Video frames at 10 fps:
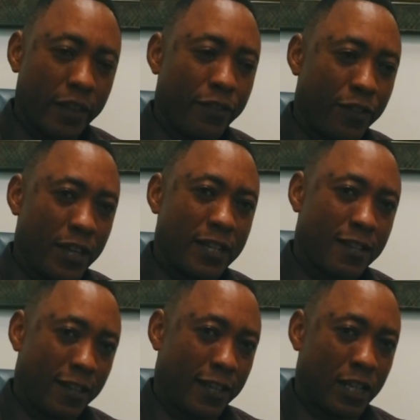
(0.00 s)
These
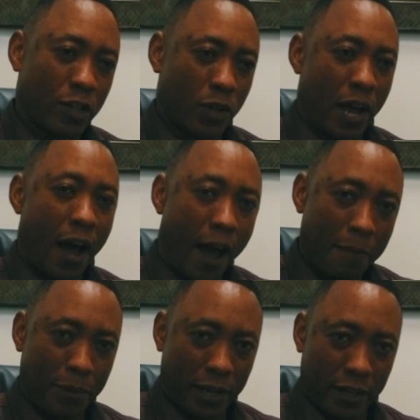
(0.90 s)
things
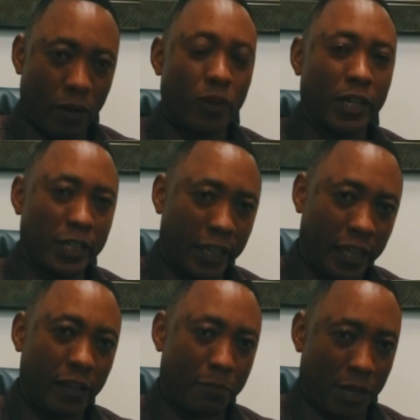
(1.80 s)
happen on a
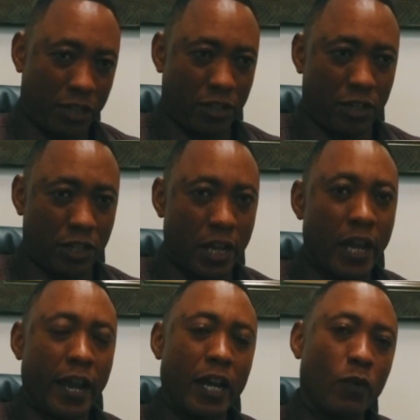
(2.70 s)
daily basis
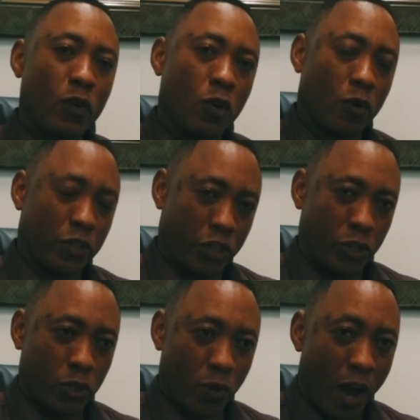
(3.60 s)
and will continue
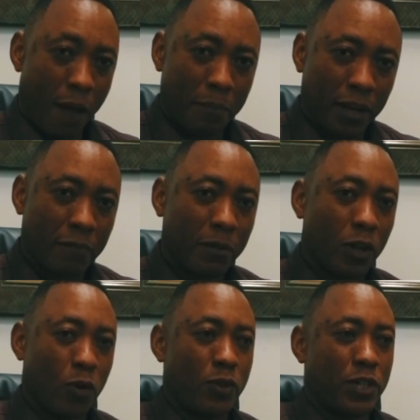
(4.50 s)
to happen
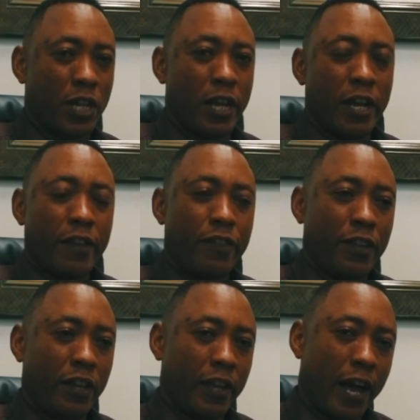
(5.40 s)
because
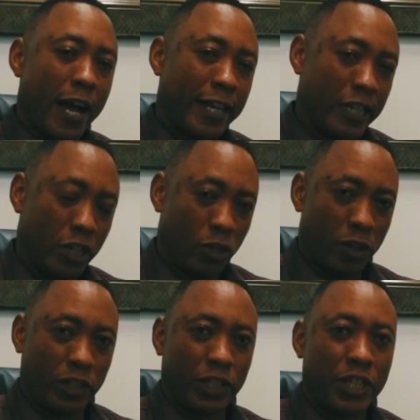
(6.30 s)
the
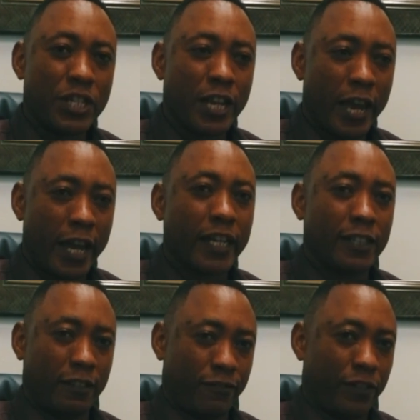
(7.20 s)
ideology is
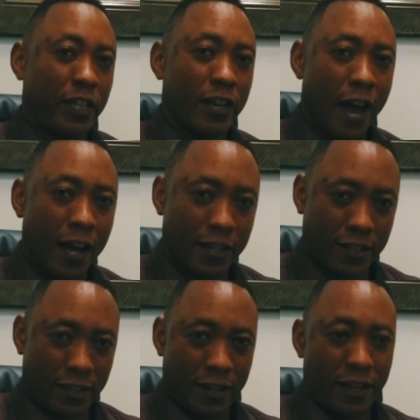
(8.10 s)
active in
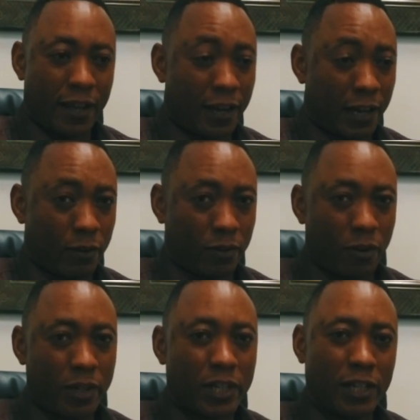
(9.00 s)
us. And I will
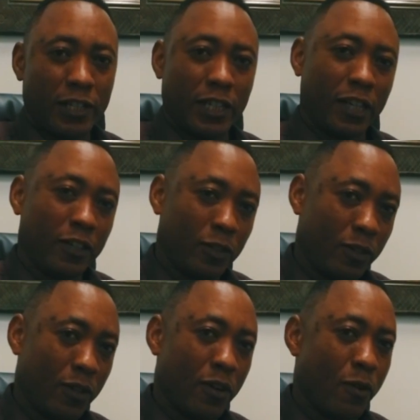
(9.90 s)
honestly tell you,
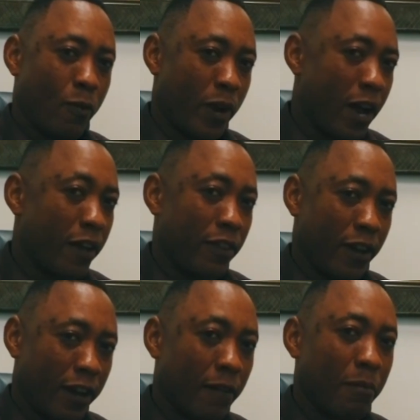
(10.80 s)
we are the
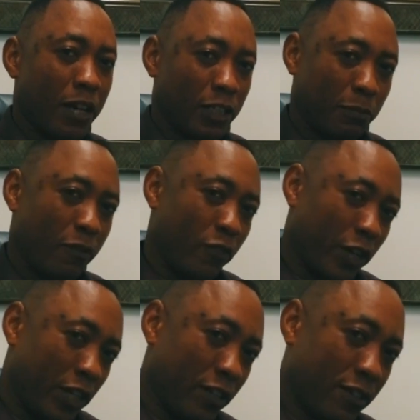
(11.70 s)
unabashed
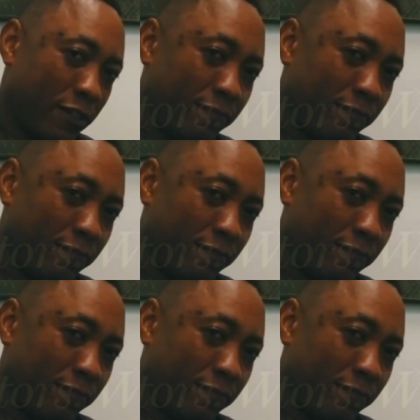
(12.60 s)
provocators.